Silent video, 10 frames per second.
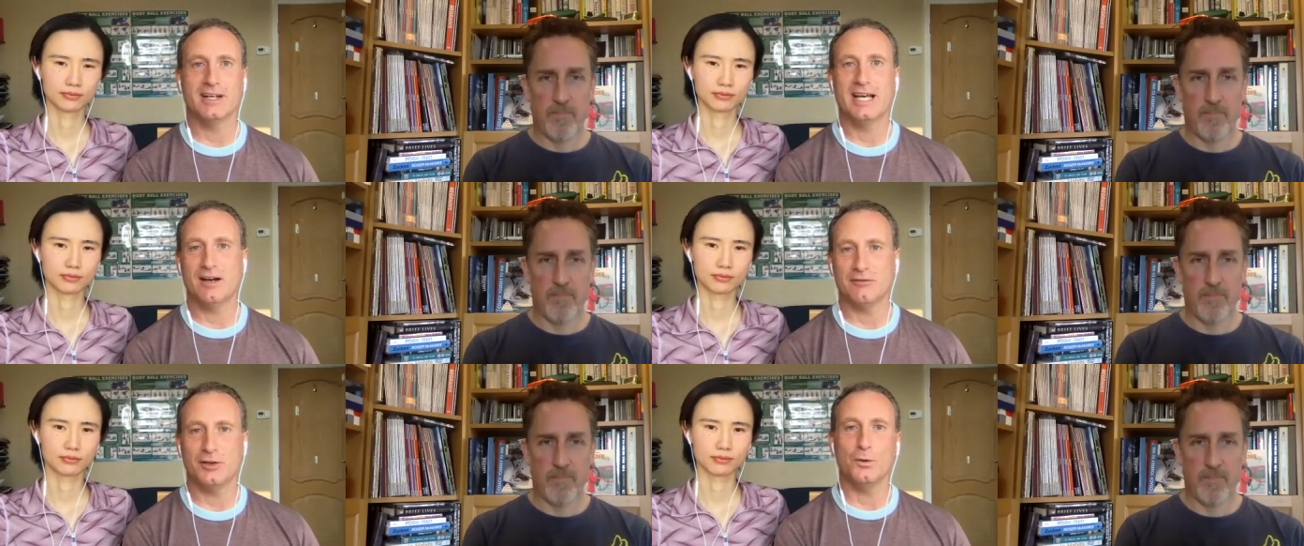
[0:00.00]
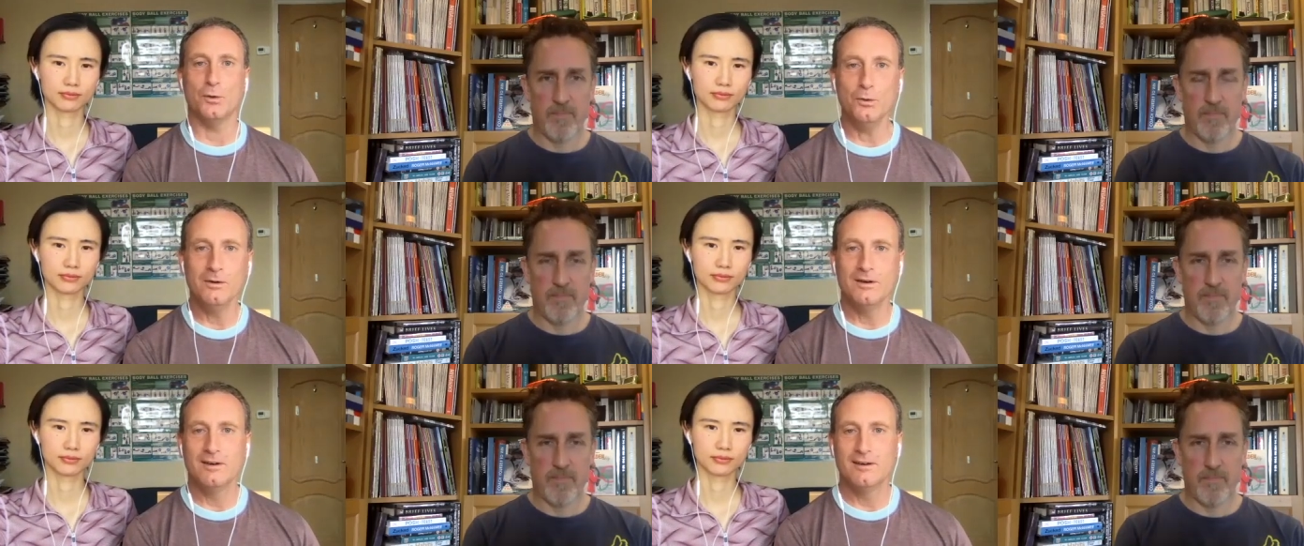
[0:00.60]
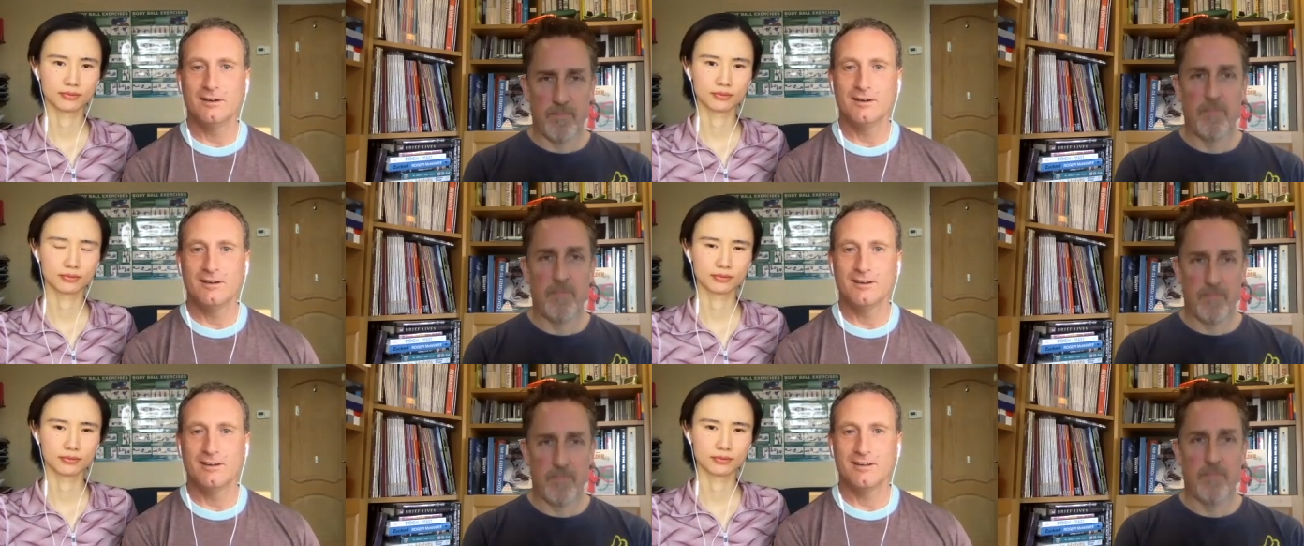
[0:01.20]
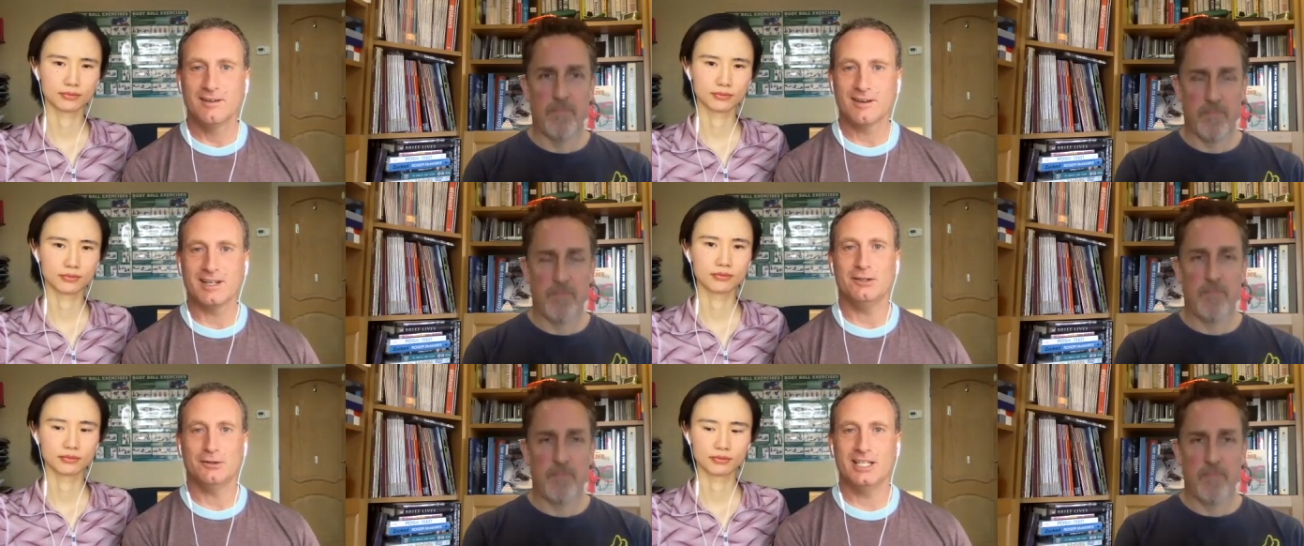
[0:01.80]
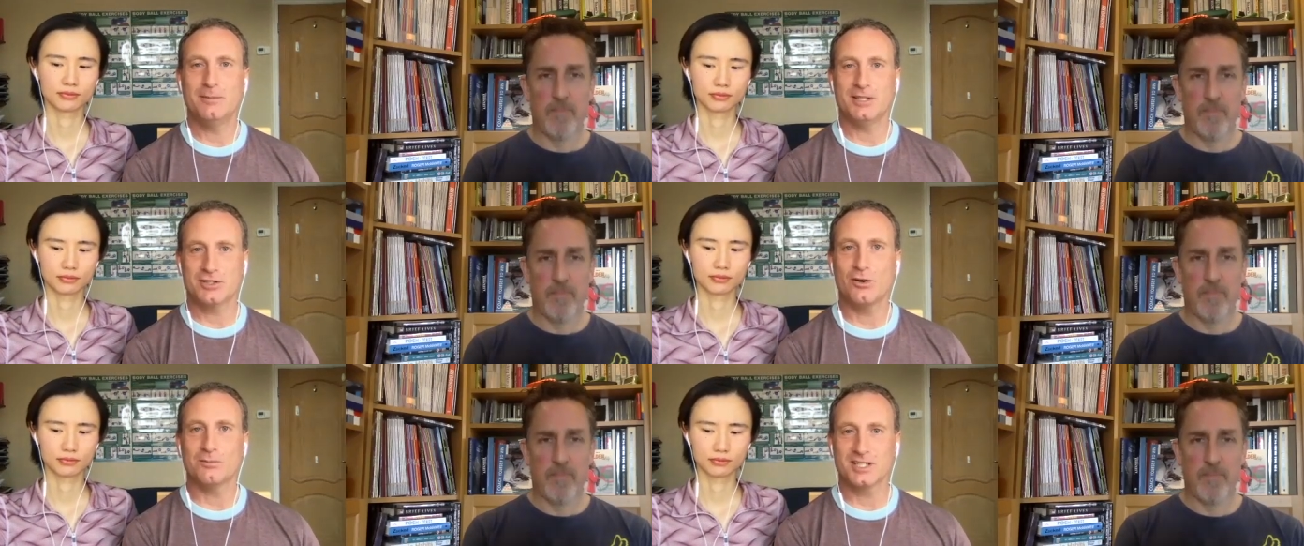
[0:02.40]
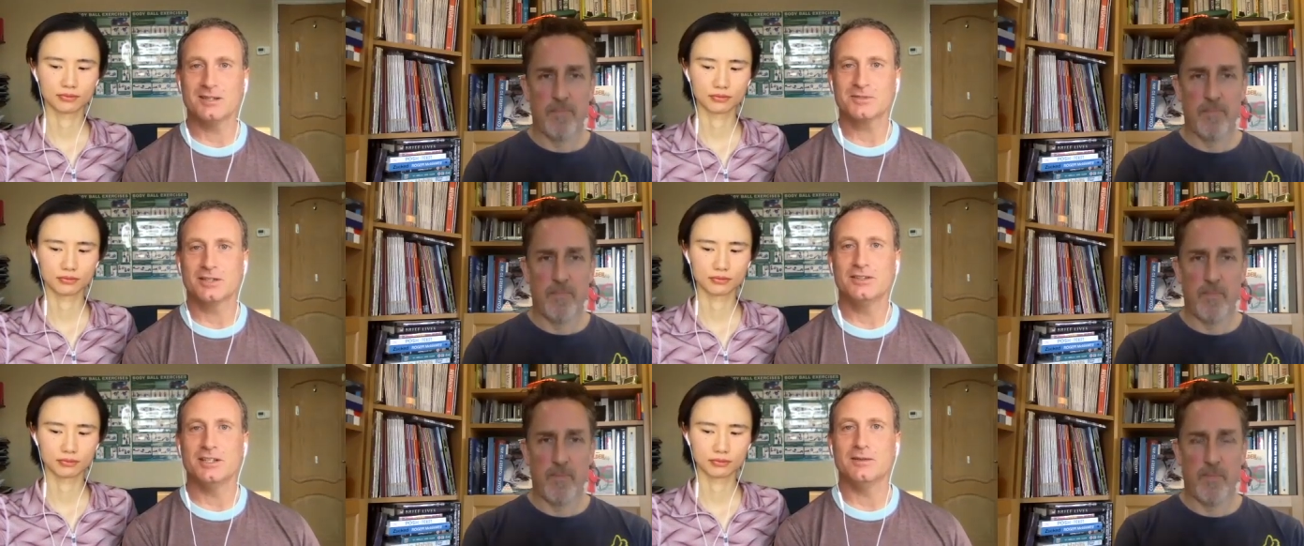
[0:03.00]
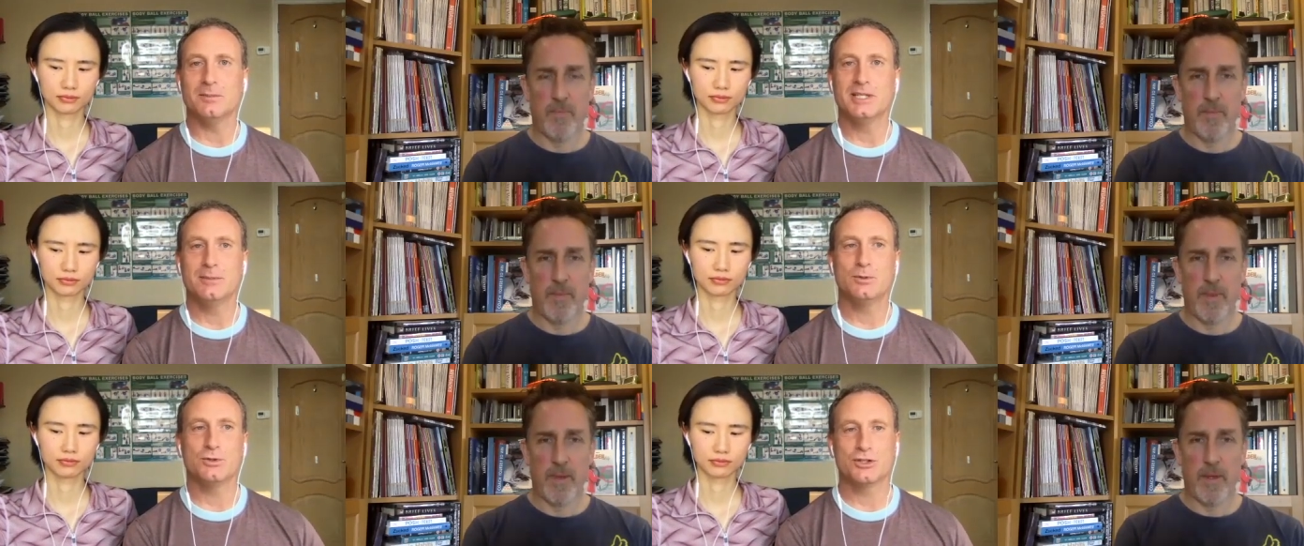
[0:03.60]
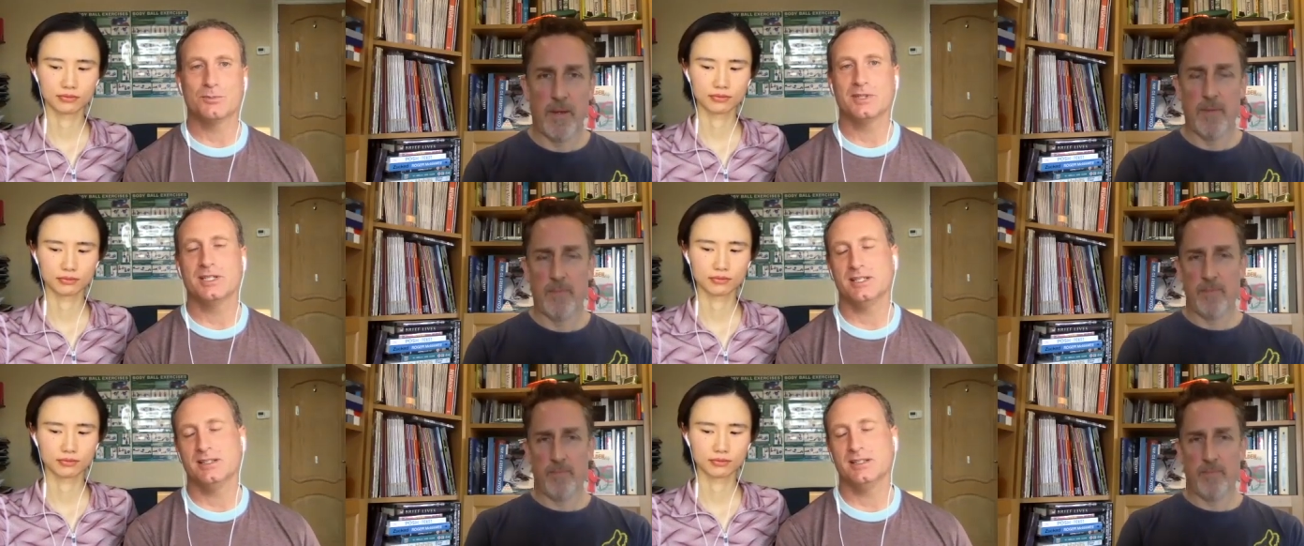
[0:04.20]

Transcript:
Speaker 1: out of fuel. Like, you keep it topped up, don't you? And people should be